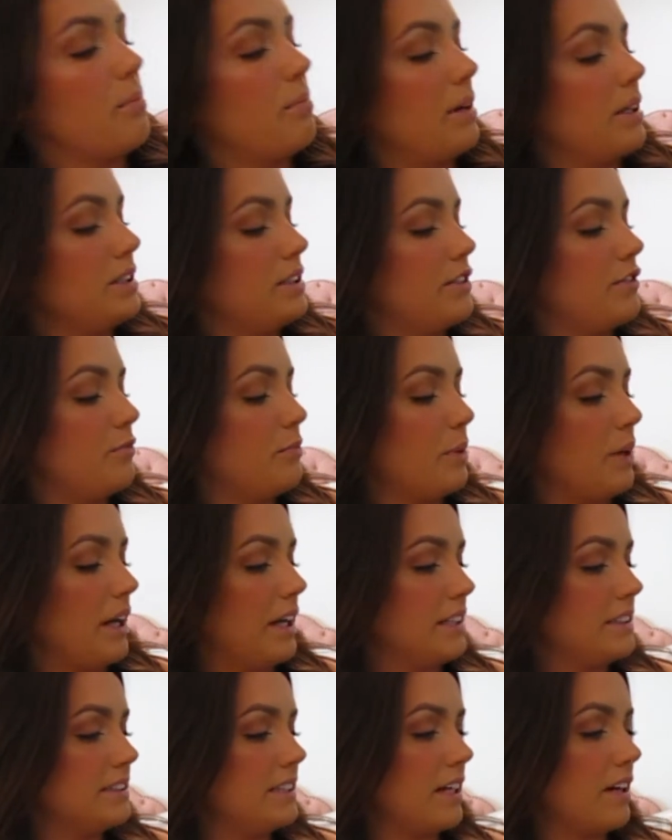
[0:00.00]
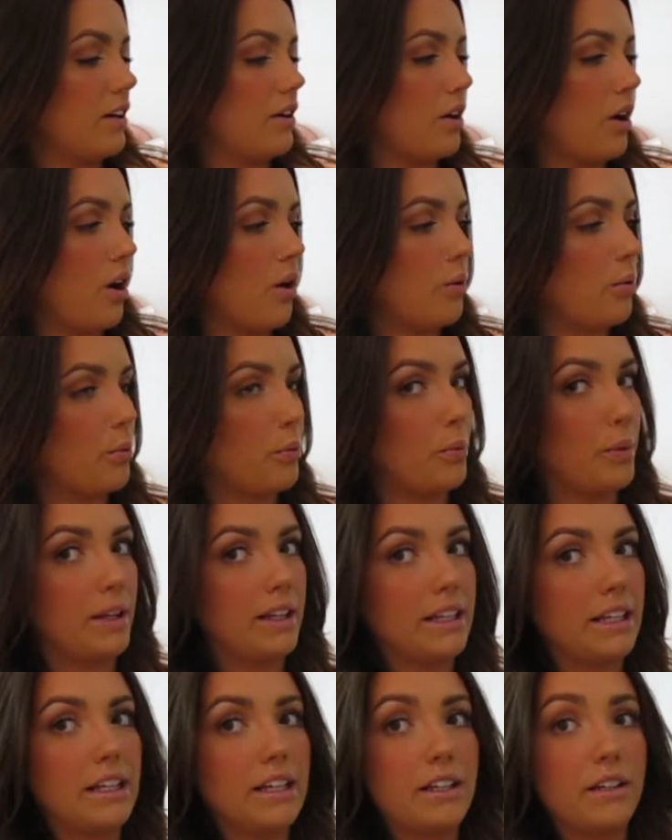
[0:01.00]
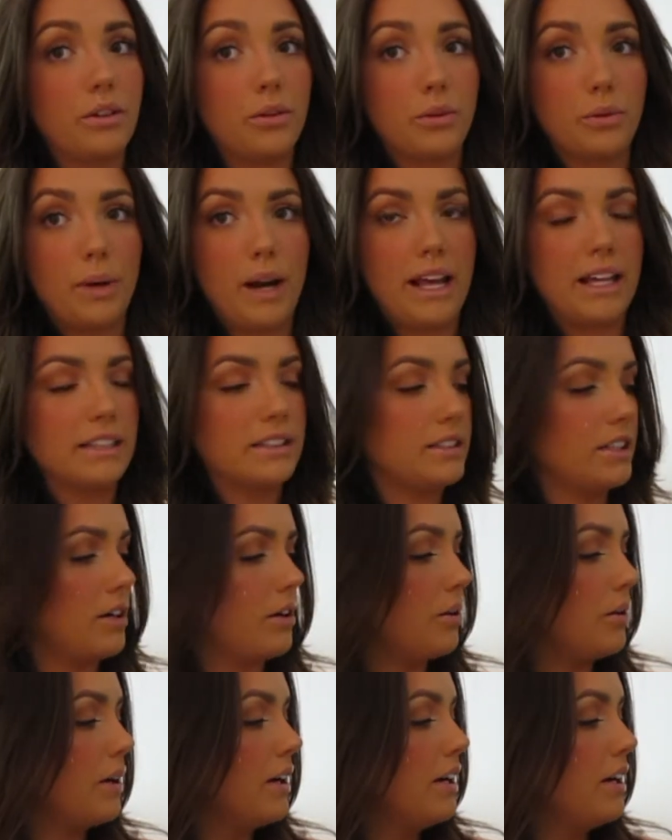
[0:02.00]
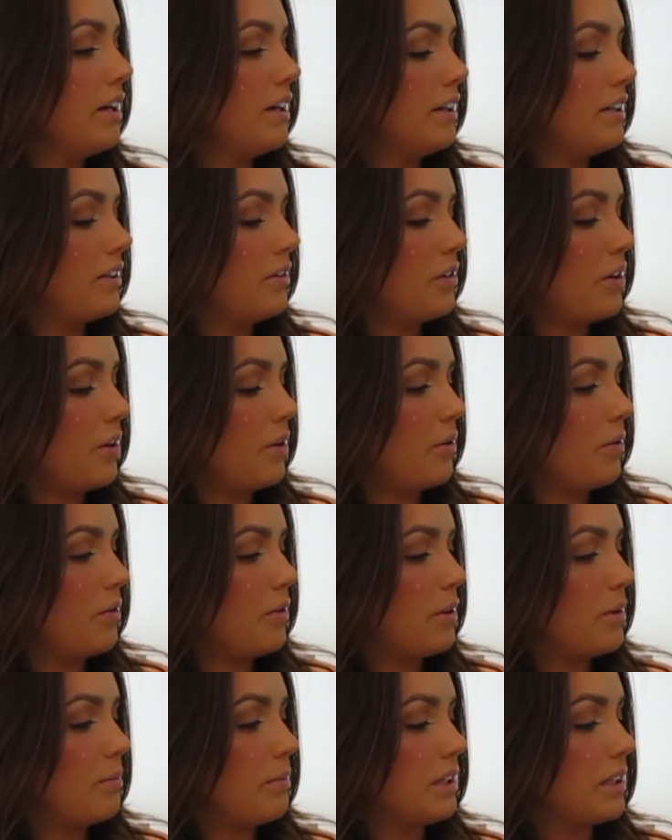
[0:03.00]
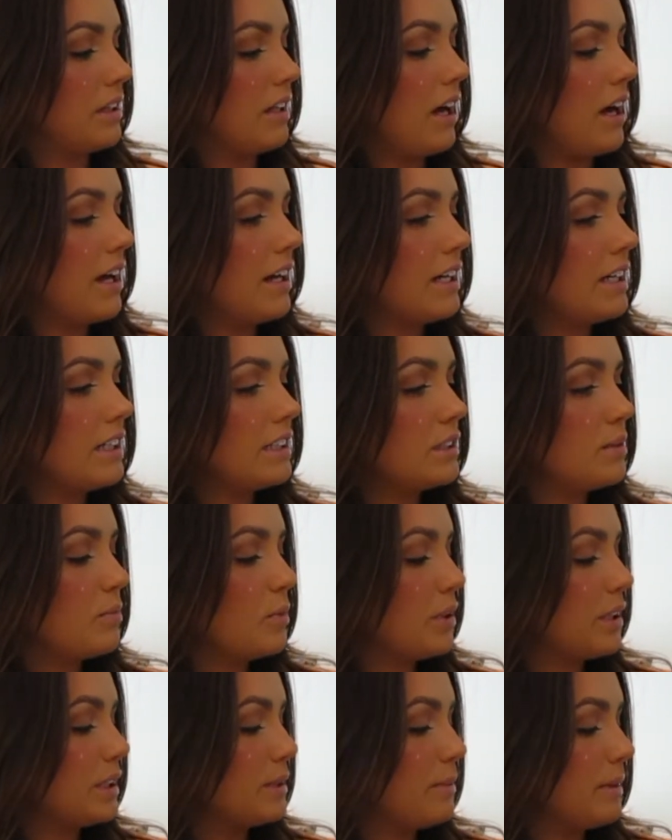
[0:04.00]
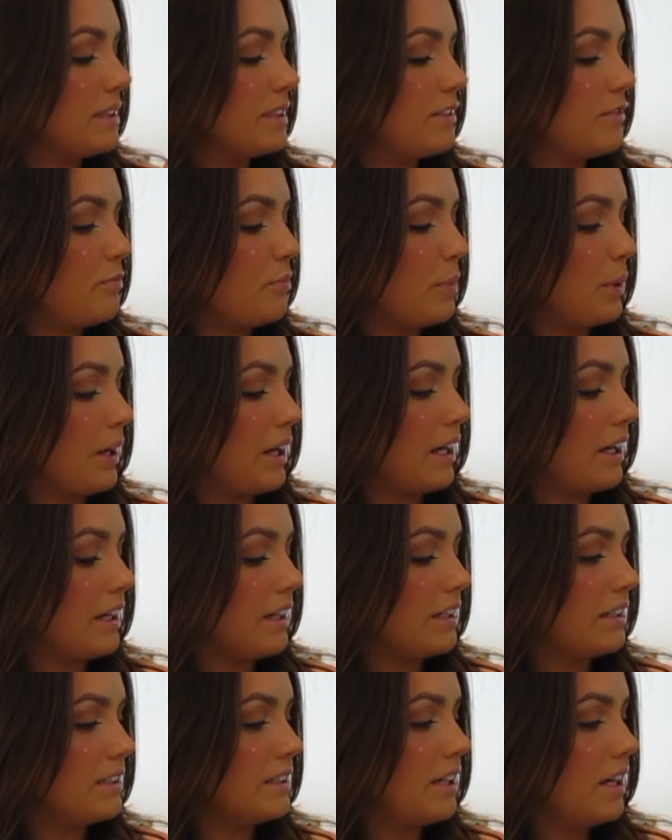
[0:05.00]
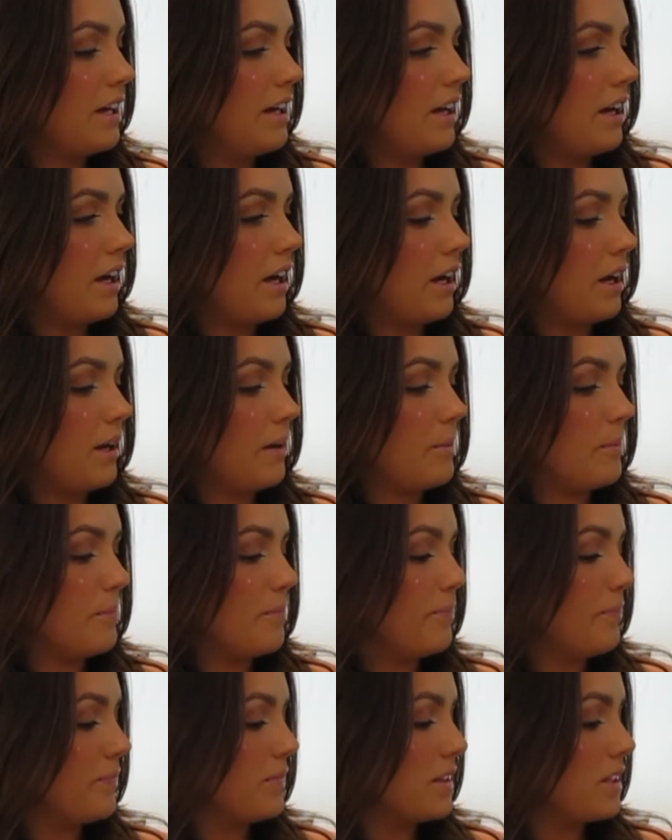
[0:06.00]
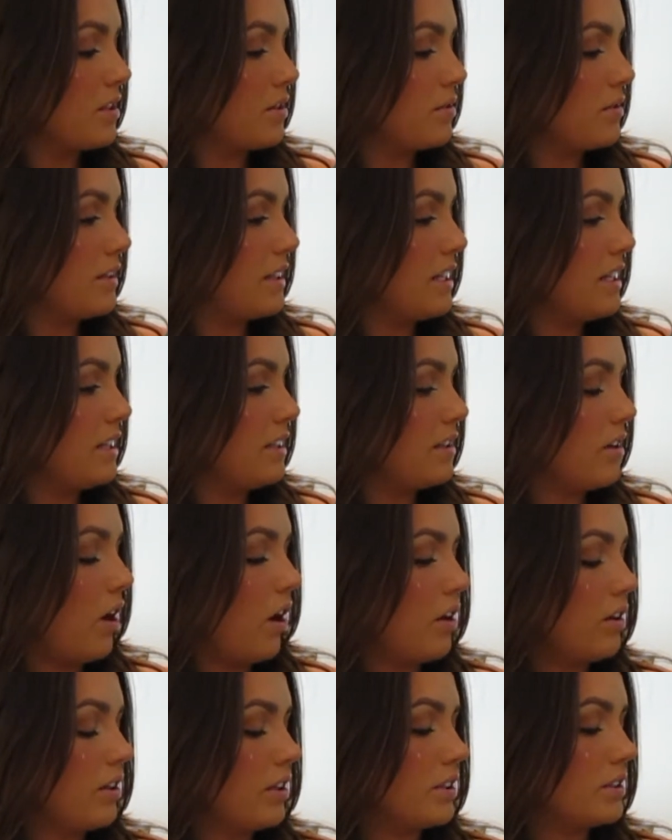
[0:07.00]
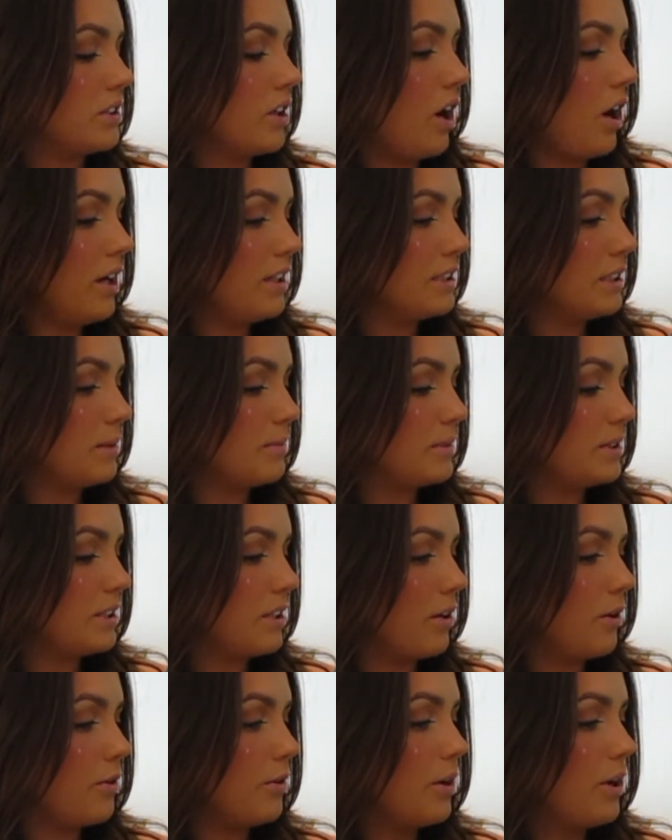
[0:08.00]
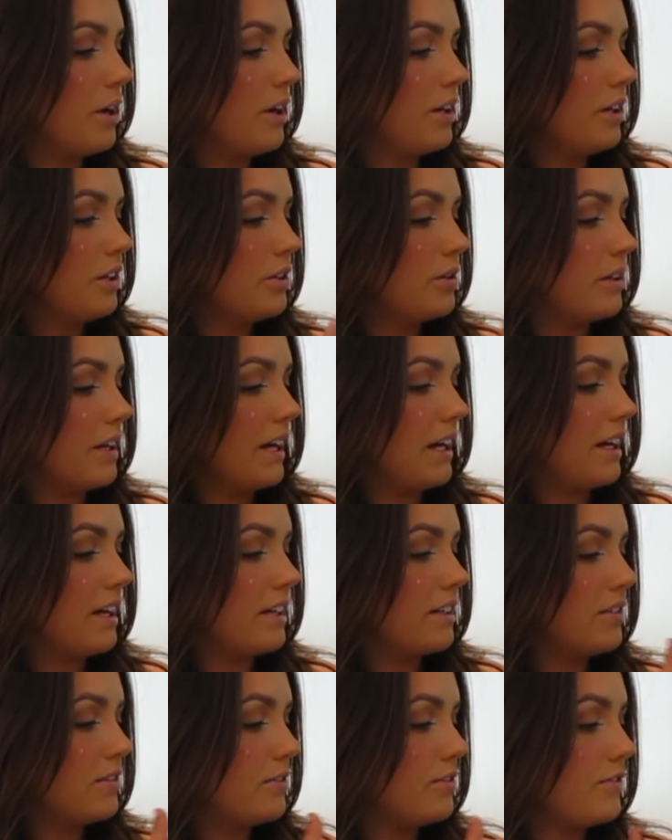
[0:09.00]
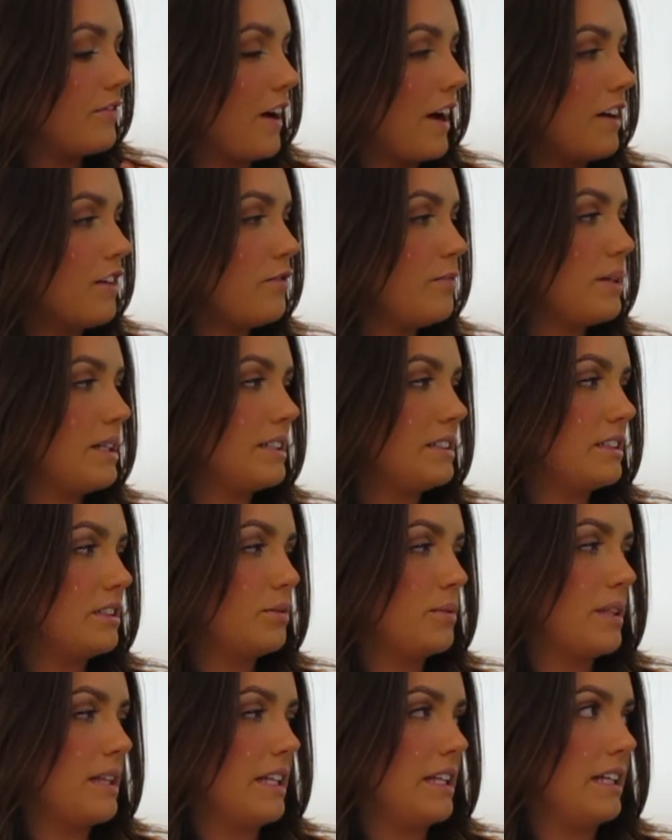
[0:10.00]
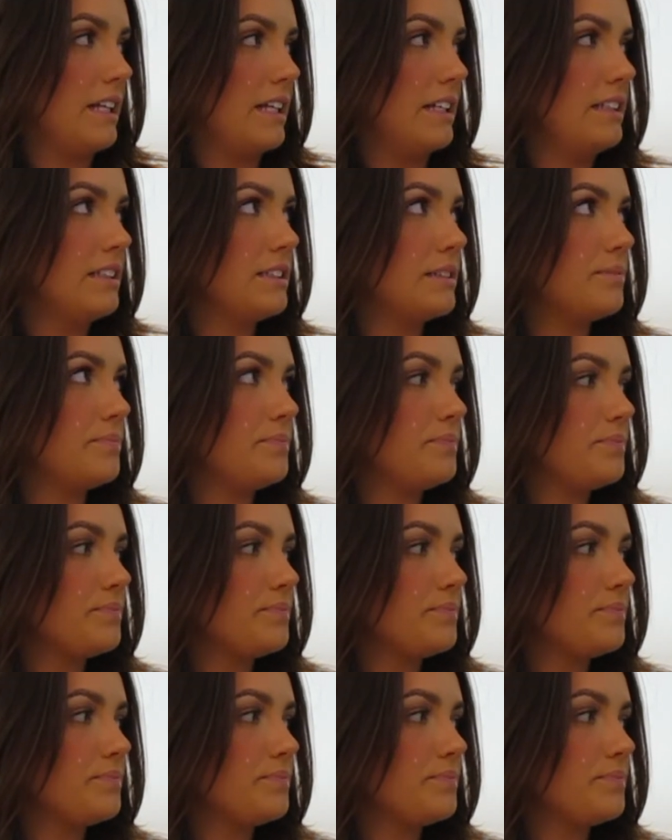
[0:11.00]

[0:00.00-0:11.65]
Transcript: a bunch of brands that are really great. So, the Milani is a more expensive brand. So these all looked awesome. So you get 5 pieces within this,